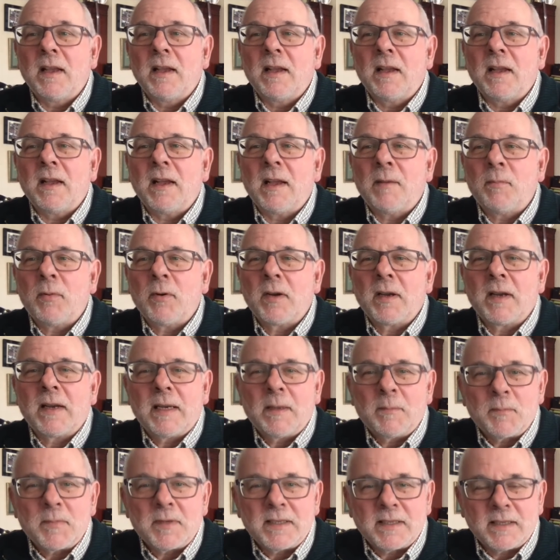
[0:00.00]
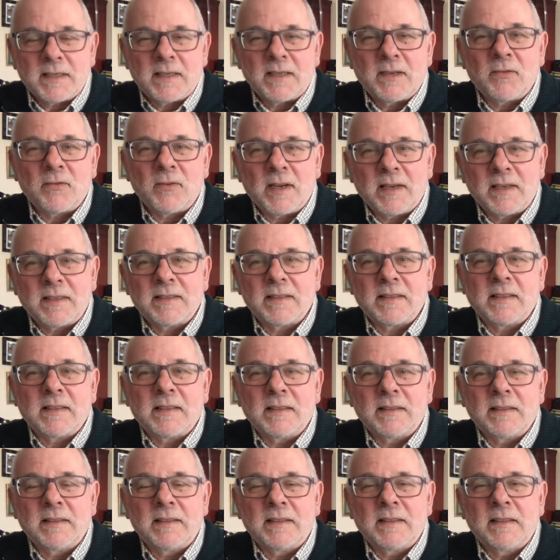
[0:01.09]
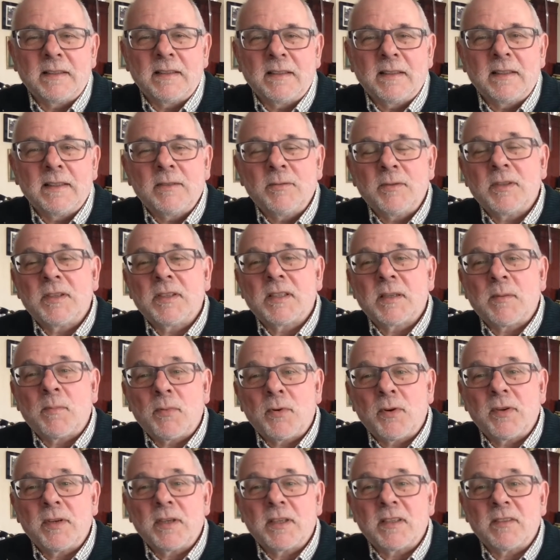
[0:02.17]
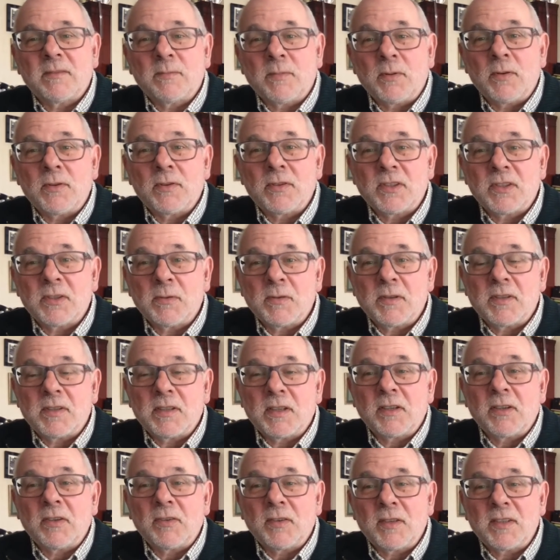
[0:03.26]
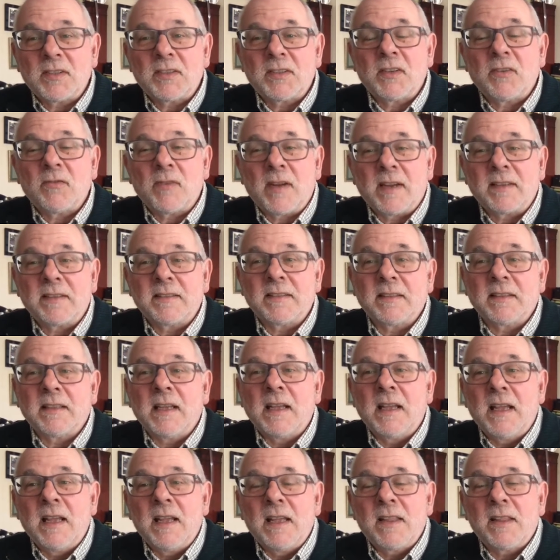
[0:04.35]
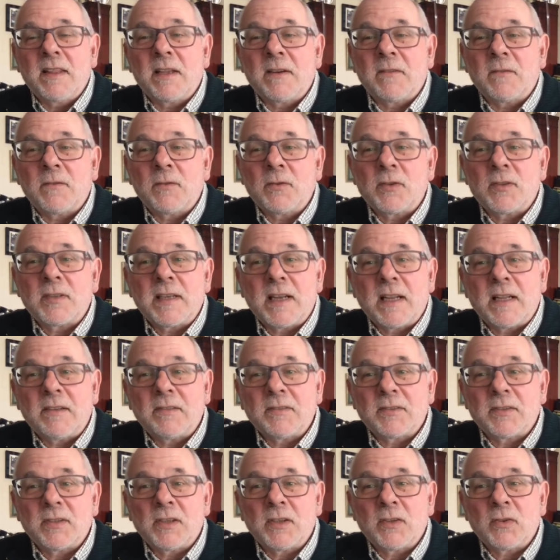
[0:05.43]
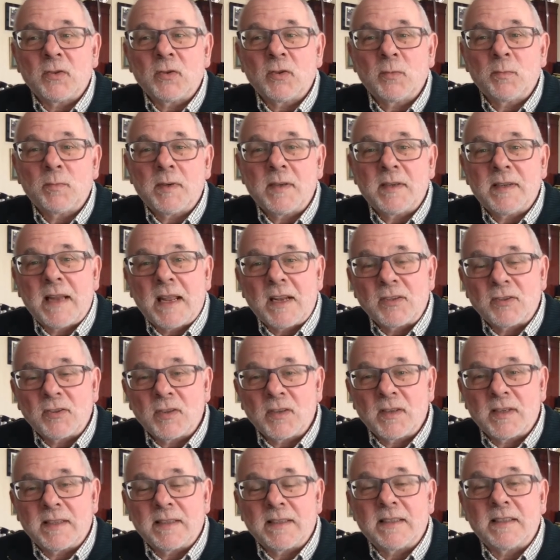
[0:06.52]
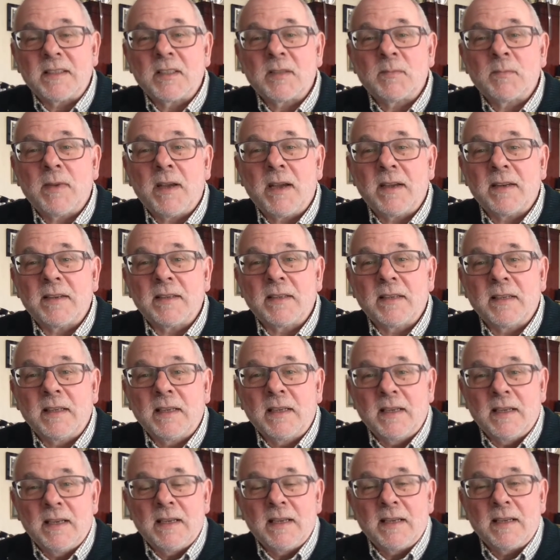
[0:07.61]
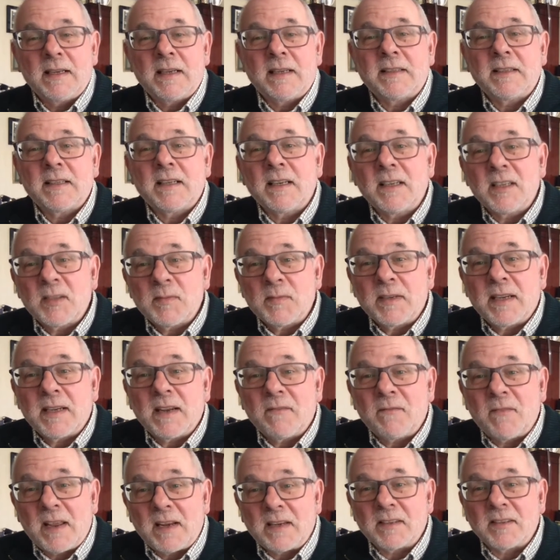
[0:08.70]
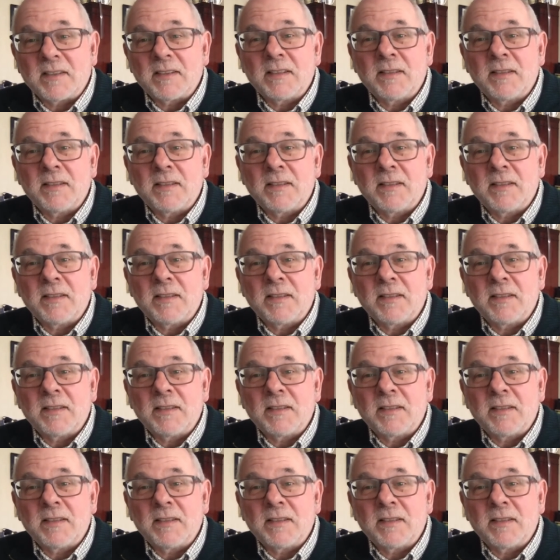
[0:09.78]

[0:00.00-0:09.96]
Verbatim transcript: apocalyptic writing, which is a product of both Jewish and Christian writing that foretells supernaturally inspired cataclysmic events